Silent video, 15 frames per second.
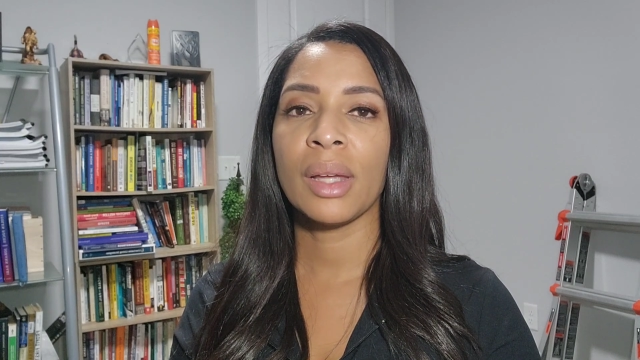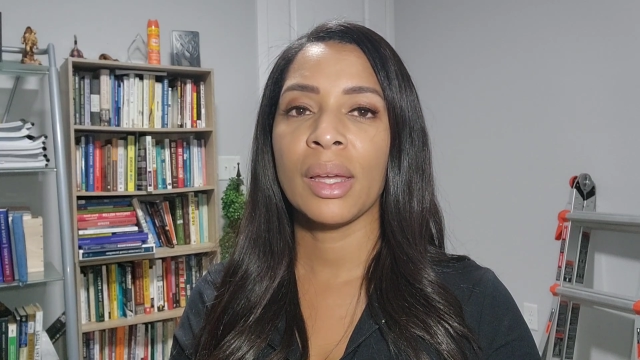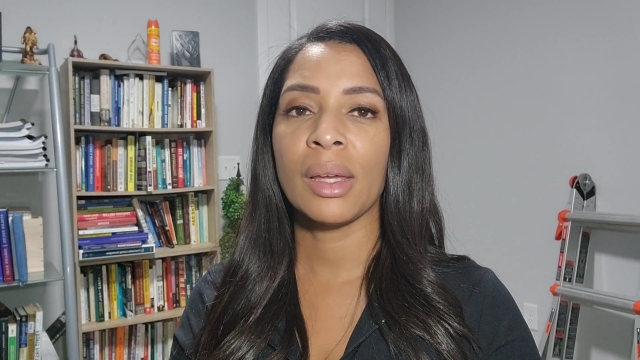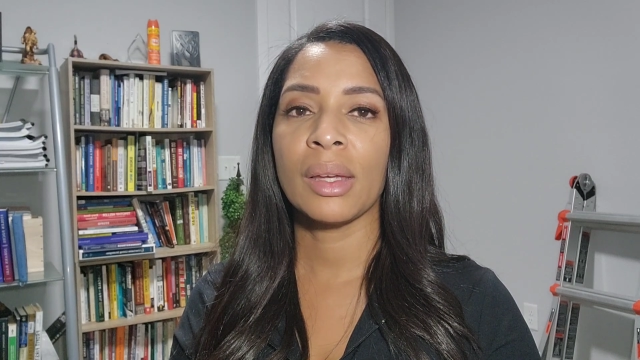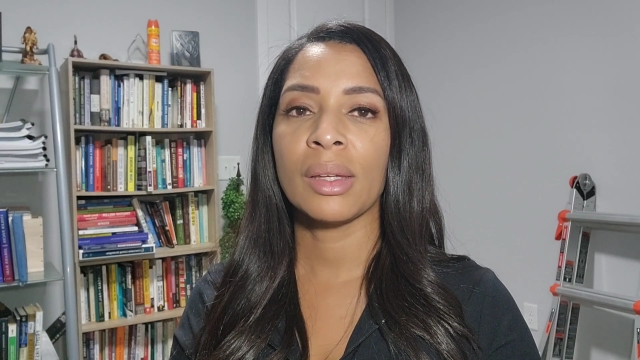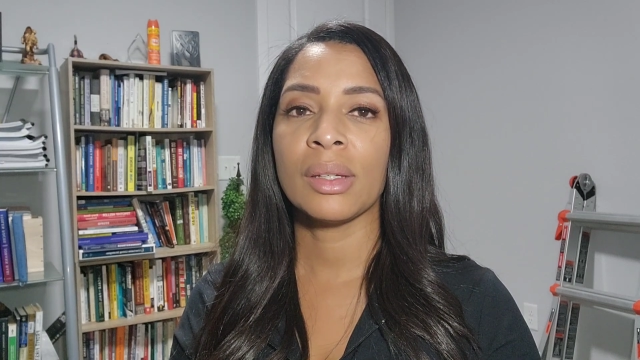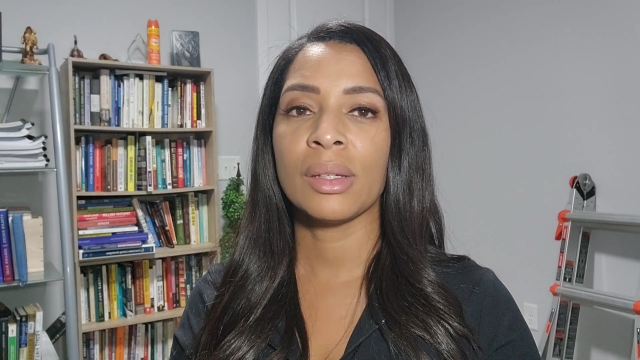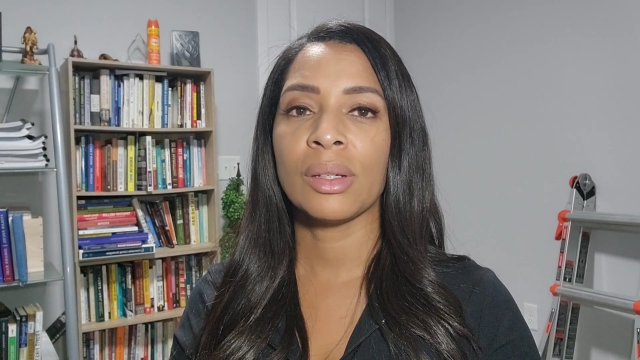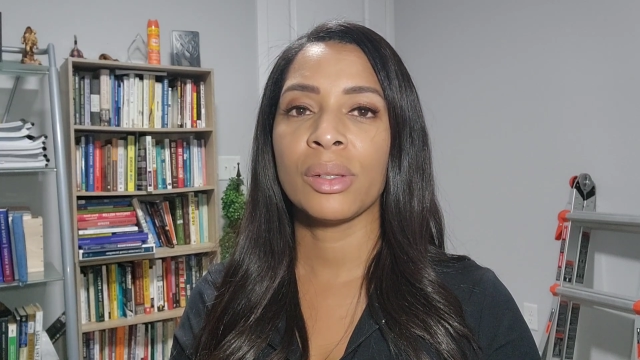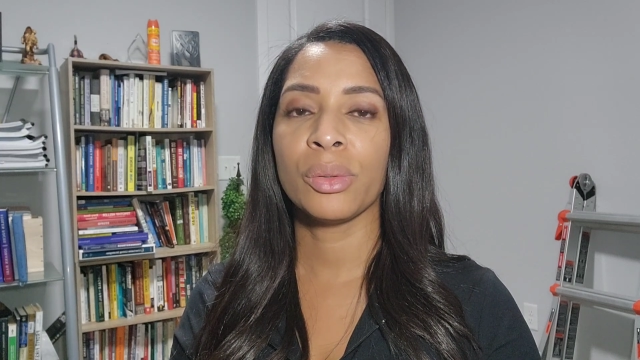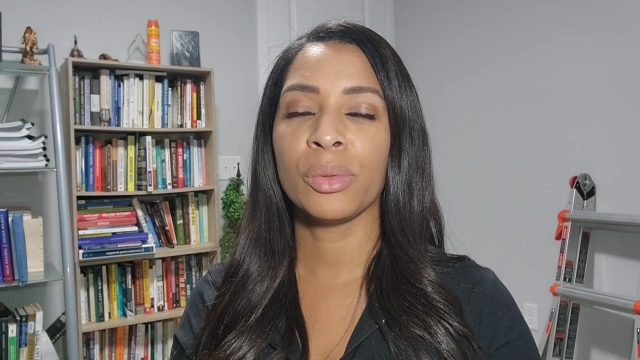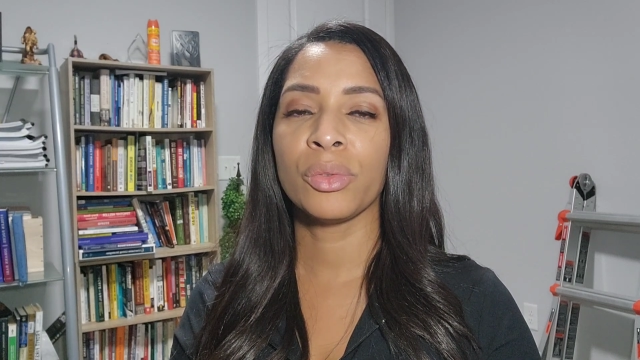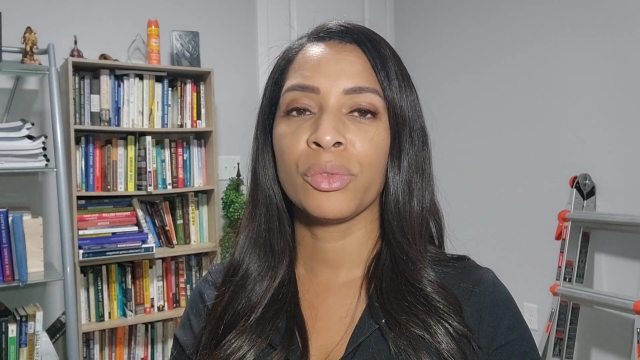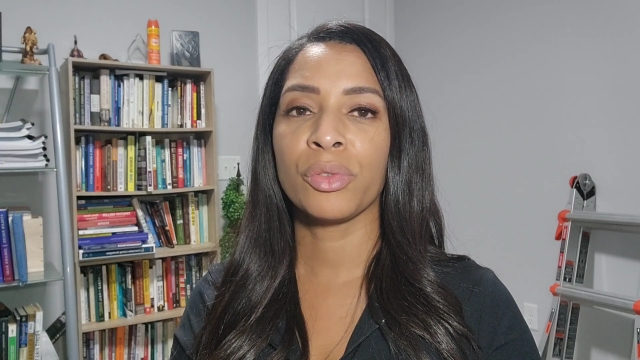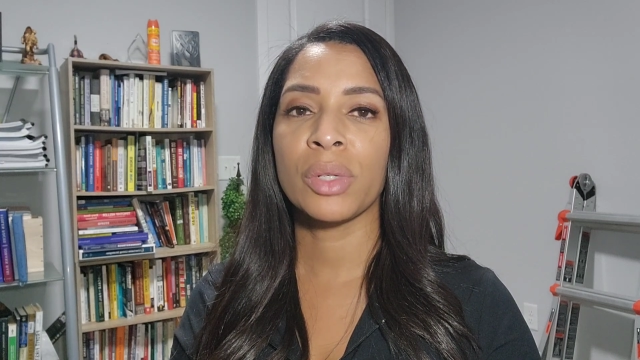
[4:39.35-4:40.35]
a
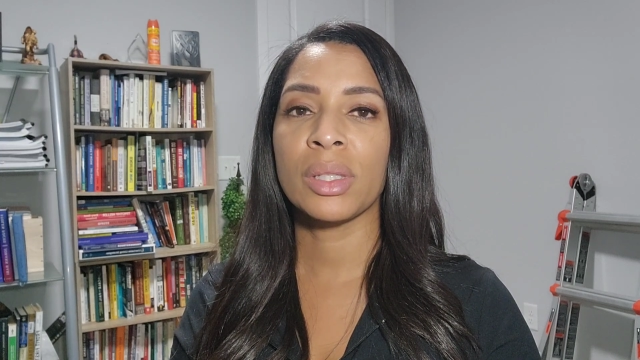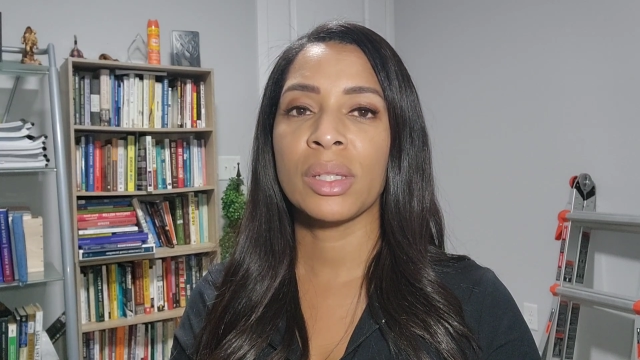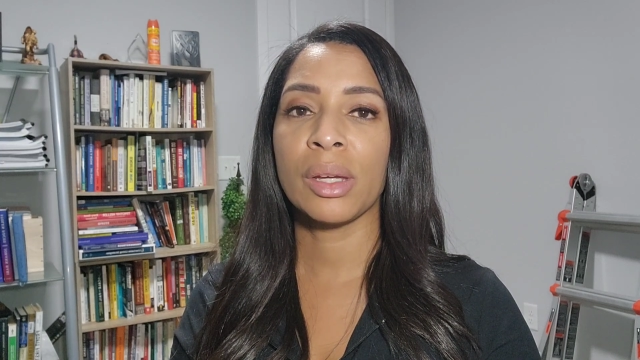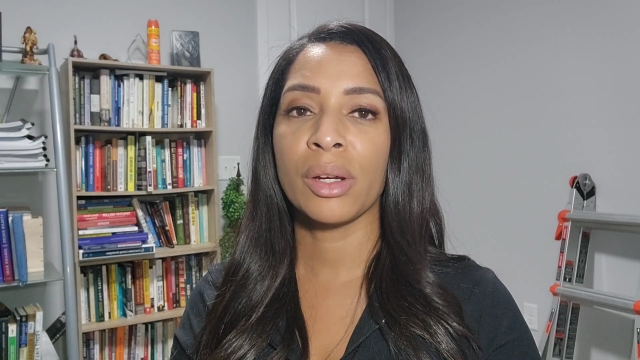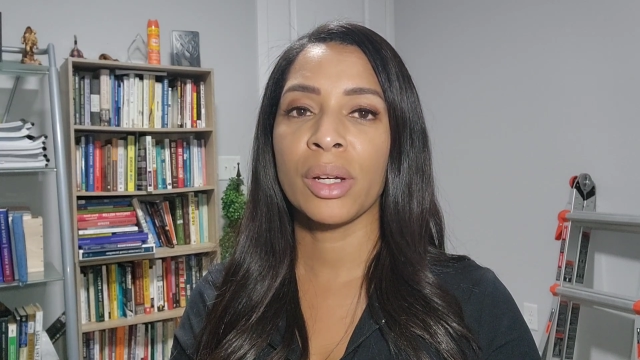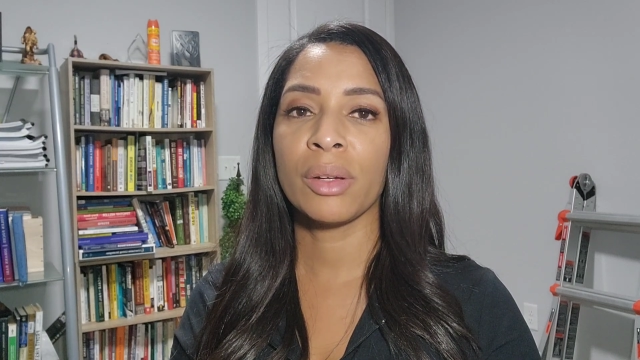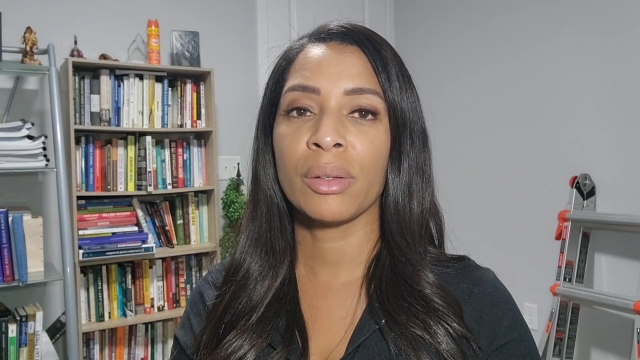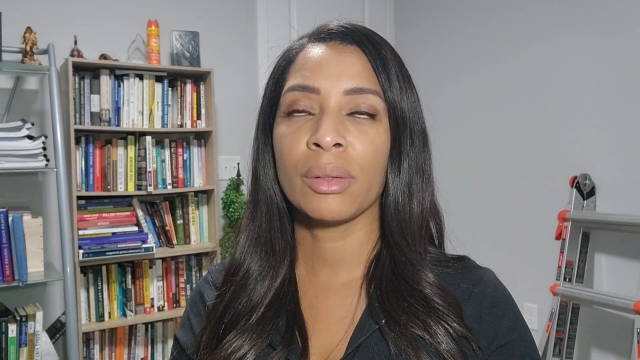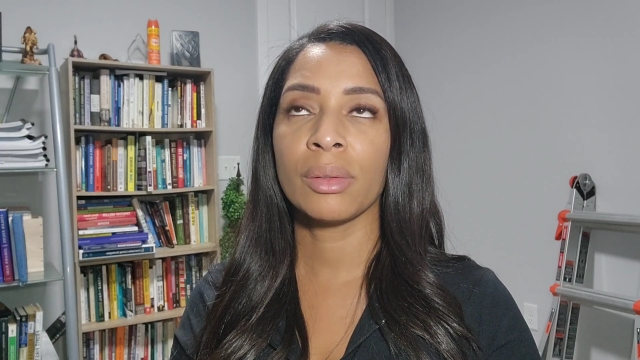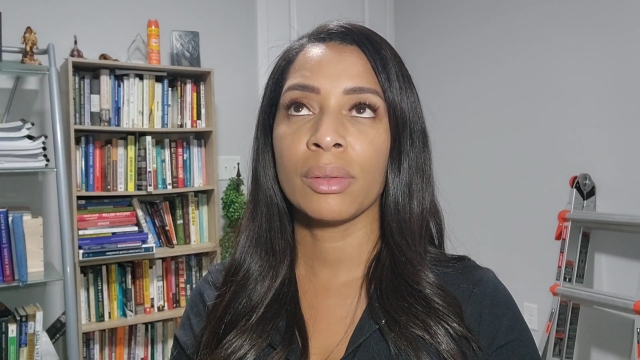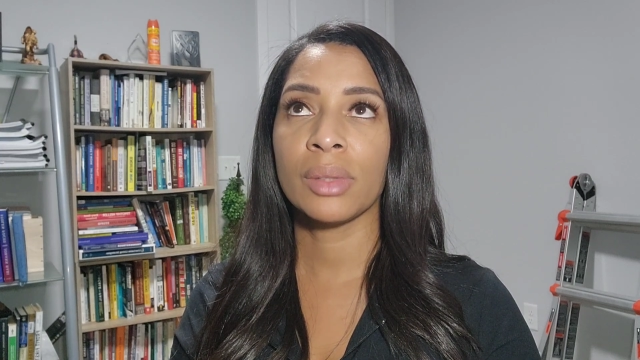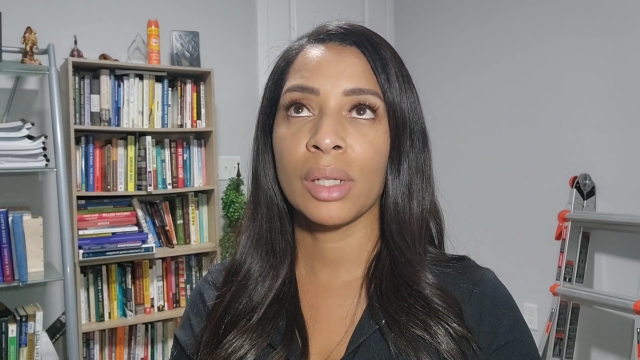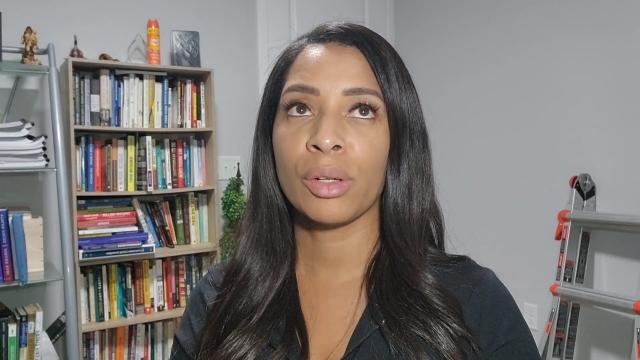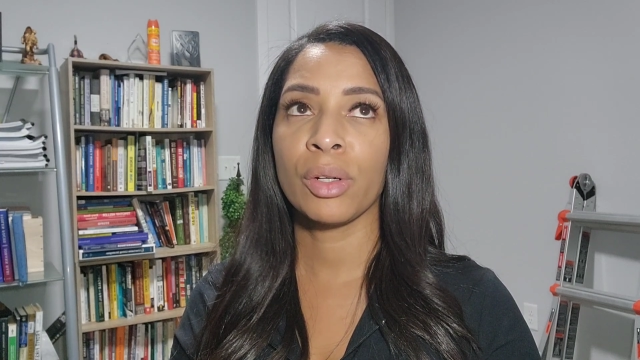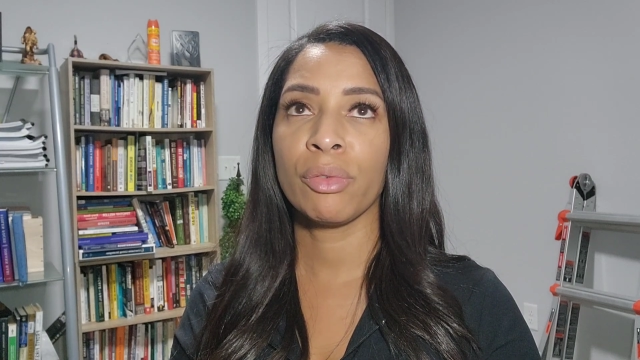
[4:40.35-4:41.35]
gluten-free,
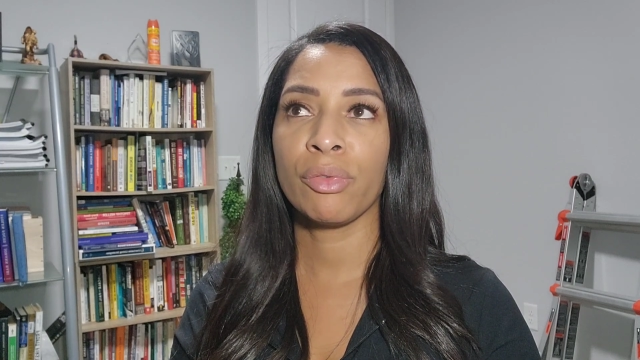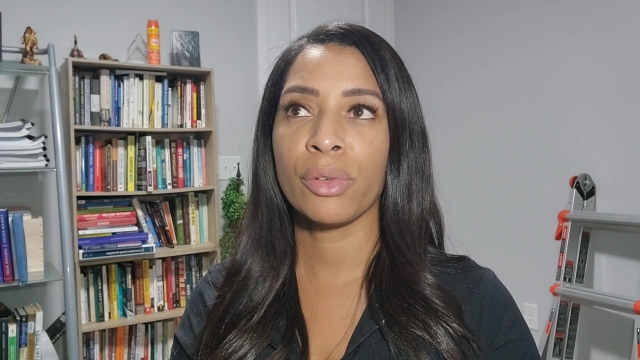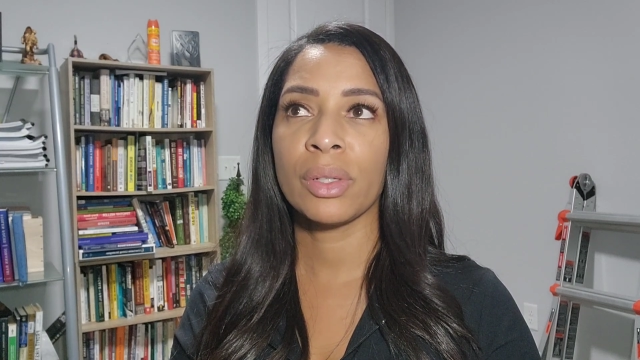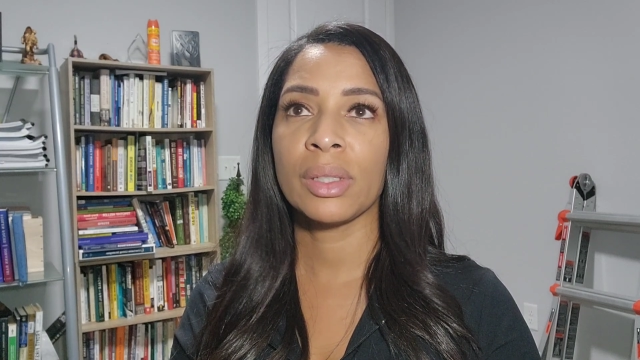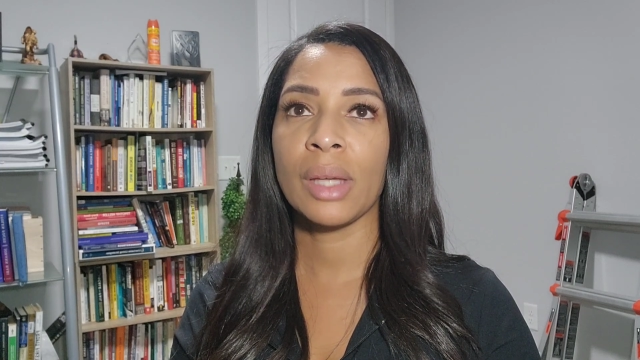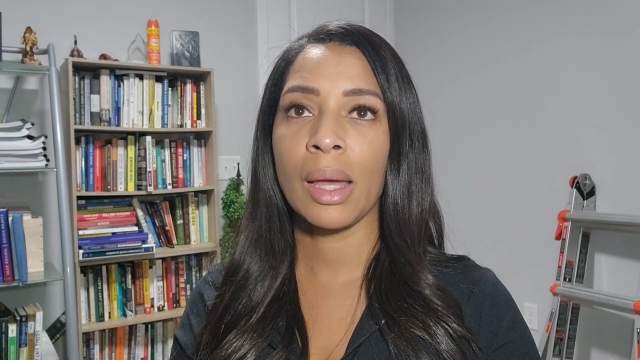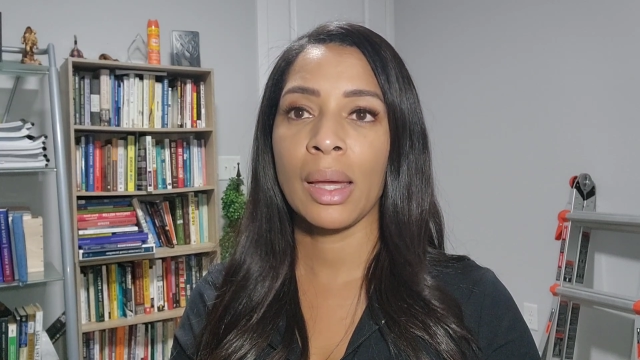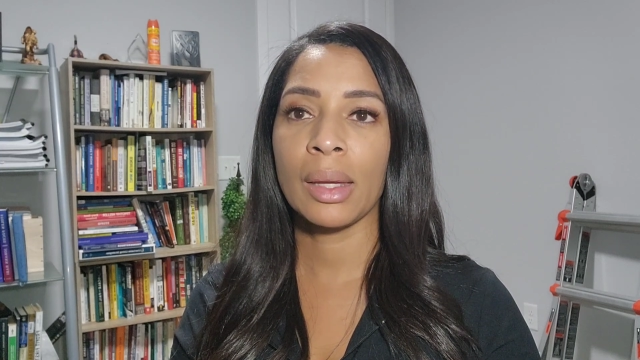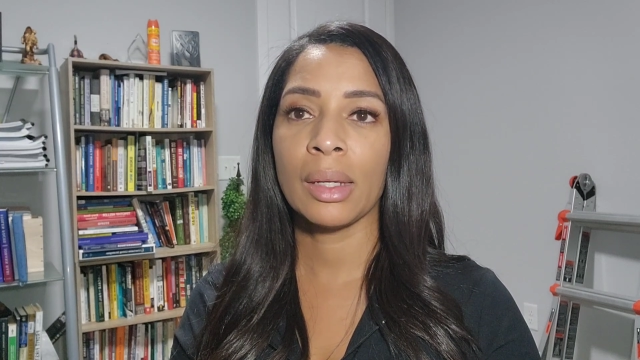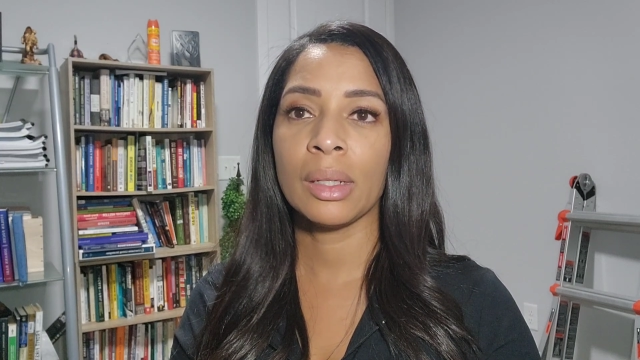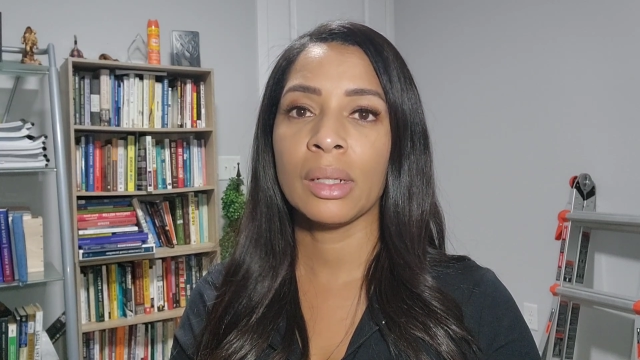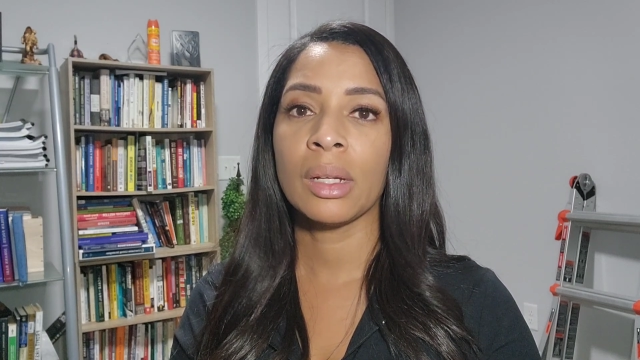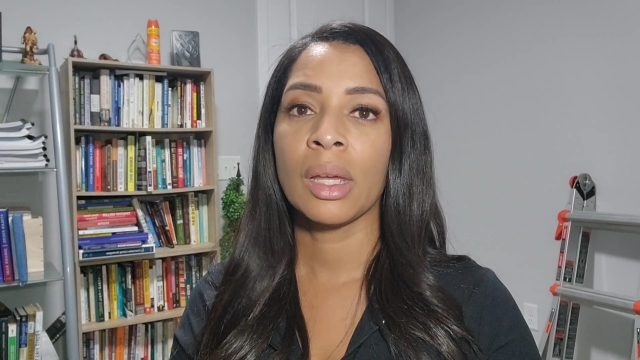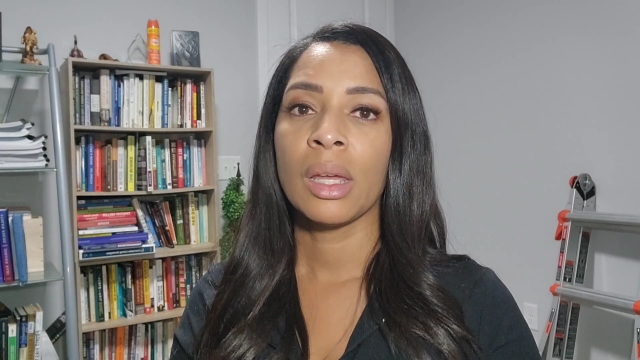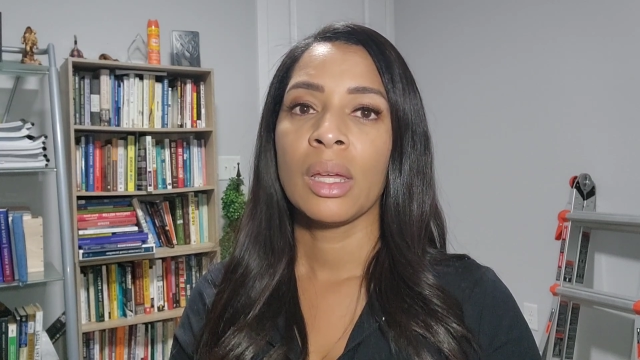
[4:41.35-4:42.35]
dairy-free
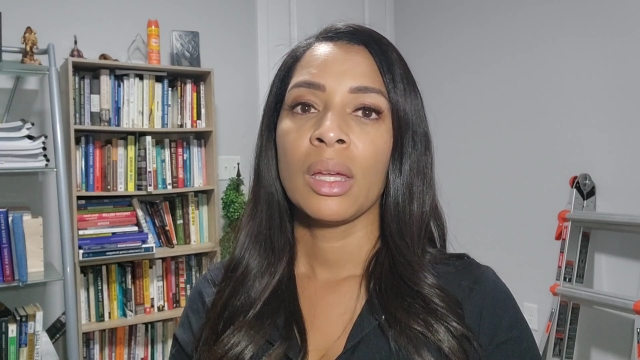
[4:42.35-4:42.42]
diet.